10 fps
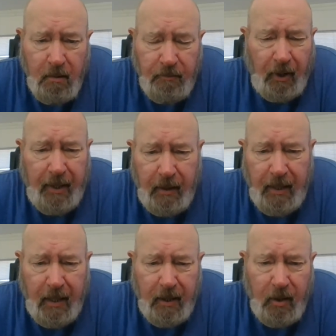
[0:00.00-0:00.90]
Frightened
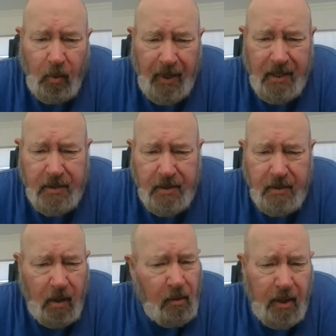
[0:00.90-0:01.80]
out of your wits?
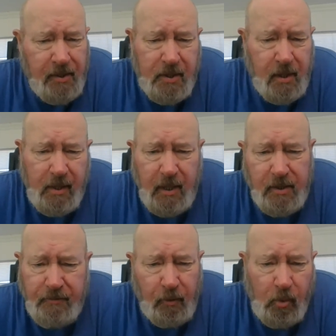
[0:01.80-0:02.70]
Don't listen to
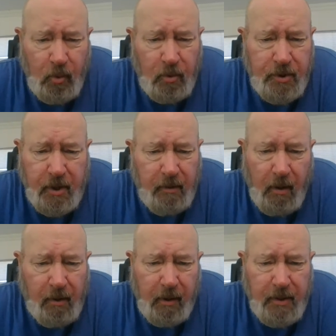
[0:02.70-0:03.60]
these fools that are
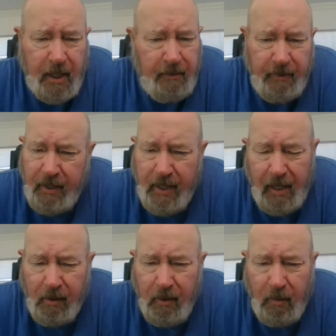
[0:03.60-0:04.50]
on the TV. They
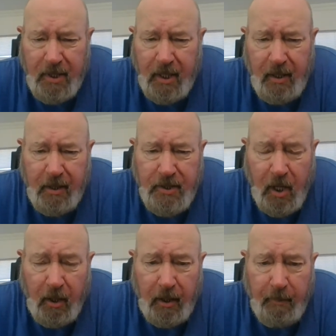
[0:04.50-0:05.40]
don't know what the hell they're
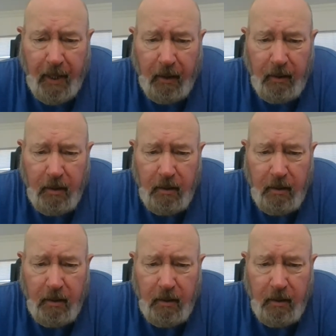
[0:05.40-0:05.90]
talking about.